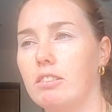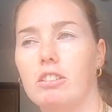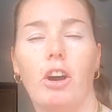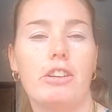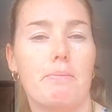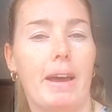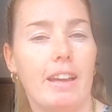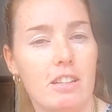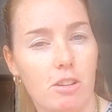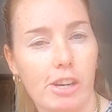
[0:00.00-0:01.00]
goes about
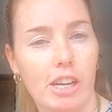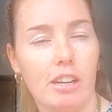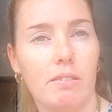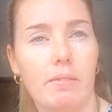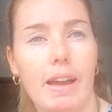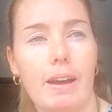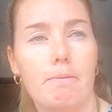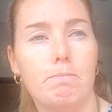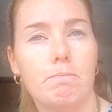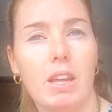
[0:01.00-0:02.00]
his cricket,
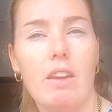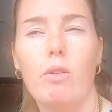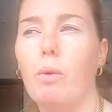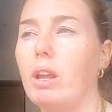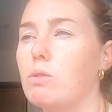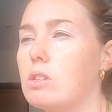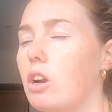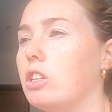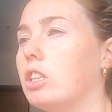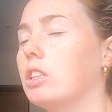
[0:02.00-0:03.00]
even when he was
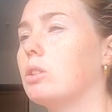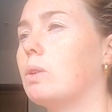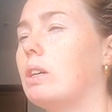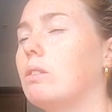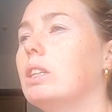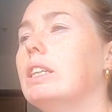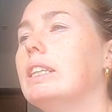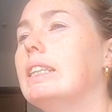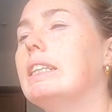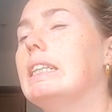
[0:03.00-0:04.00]
coaching as well.
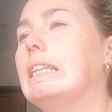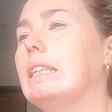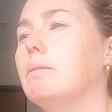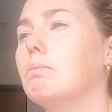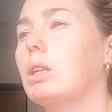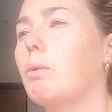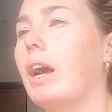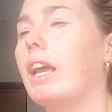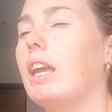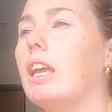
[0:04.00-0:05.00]
The
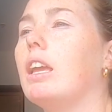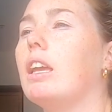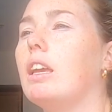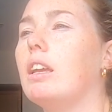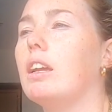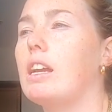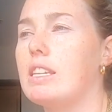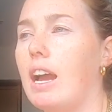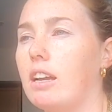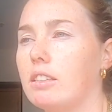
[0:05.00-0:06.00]
way he
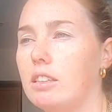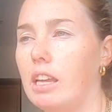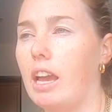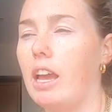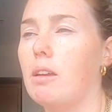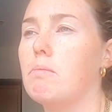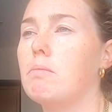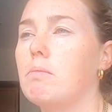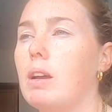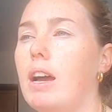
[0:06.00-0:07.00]
attacks the
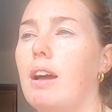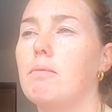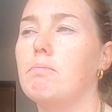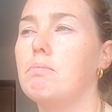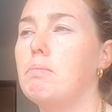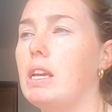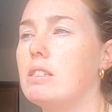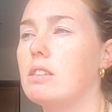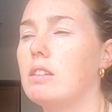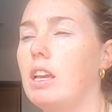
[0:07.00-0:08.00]
game,
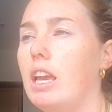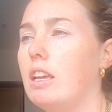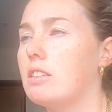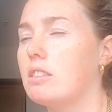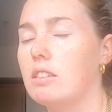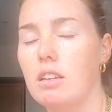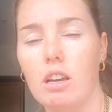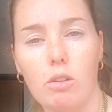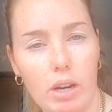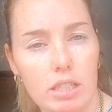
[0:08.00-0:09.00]
he's
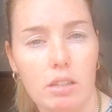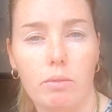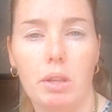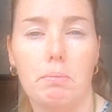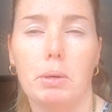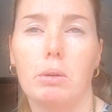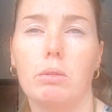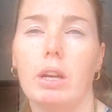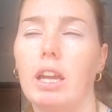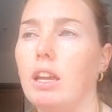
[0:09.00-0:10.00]
aggressive with the ball,
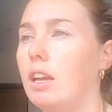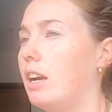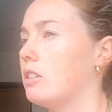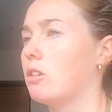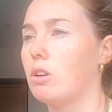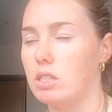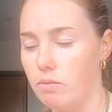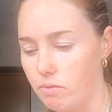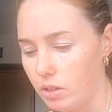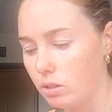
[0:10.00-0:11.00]
he has aggressive
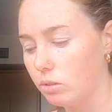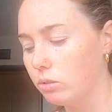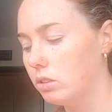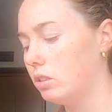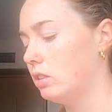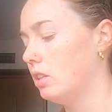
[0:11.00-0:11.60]
fields.